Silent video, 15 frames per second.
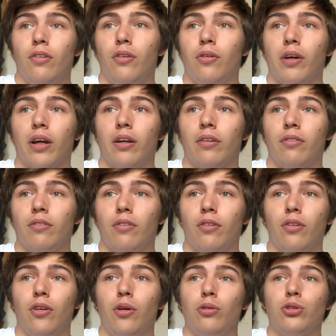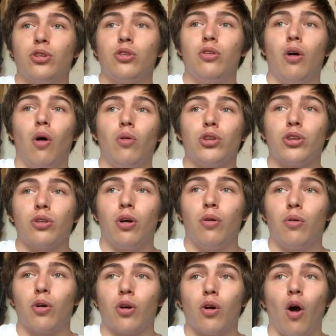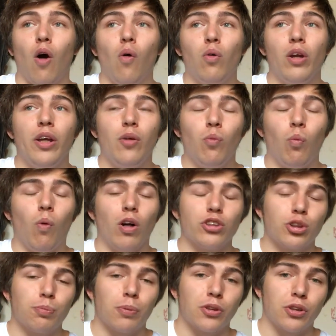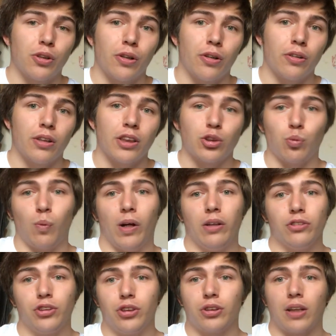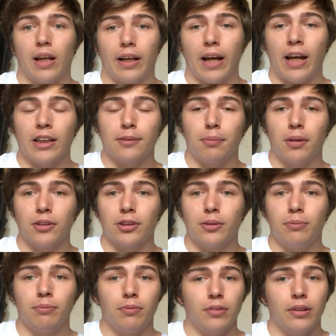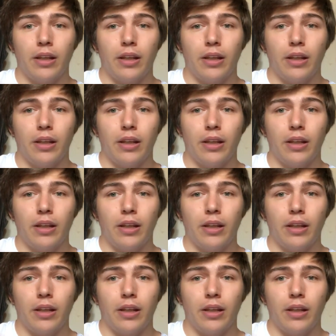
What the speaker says: You can use Ghost Ogre only once per turn as well, just like Ash Blossom.